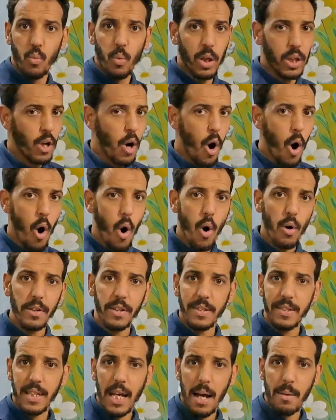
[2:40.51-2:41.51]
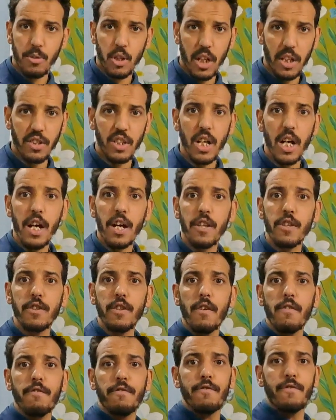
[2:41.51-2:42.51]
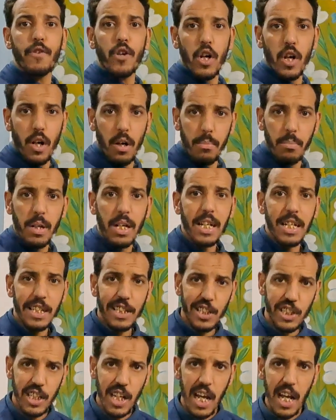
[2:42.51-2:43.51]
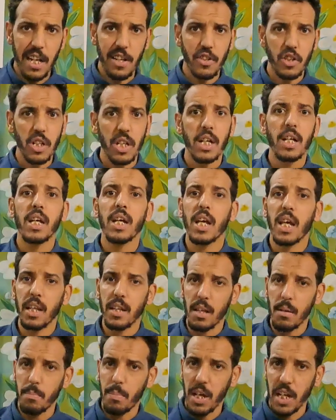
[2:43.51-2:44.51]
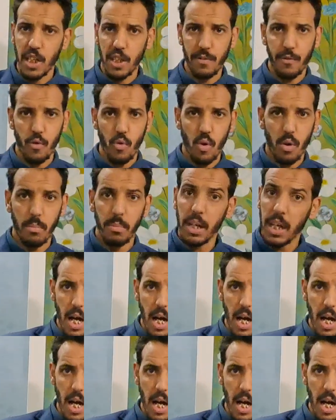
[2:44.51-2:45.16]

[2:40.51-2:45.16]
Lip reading: With all the subjects, the verb stays in the base form.